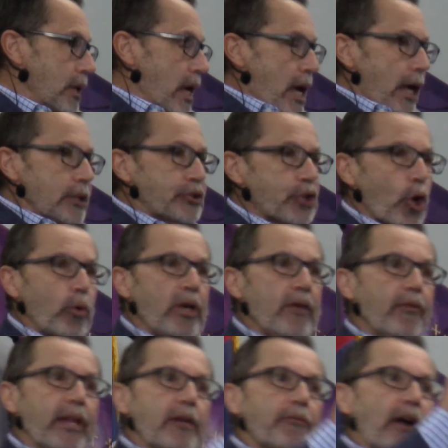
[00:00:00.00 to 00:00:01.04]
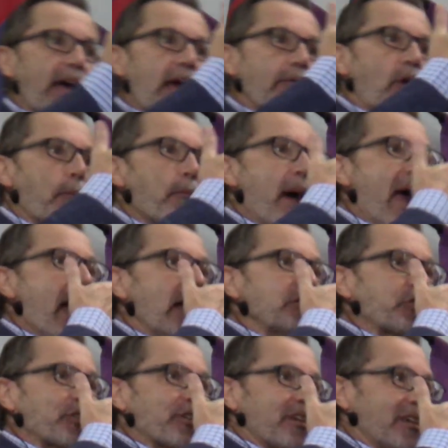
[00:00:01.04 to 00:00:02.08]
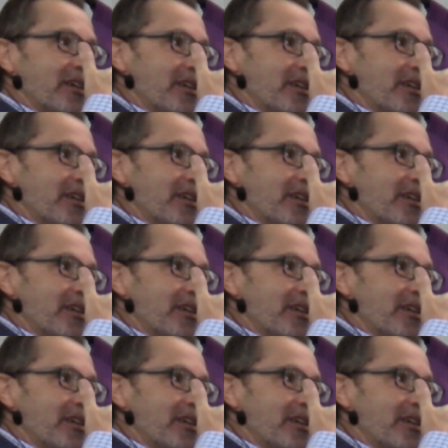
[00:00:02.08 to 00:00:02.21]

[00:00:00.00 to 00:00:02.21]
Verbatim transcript: and so even if I have a mask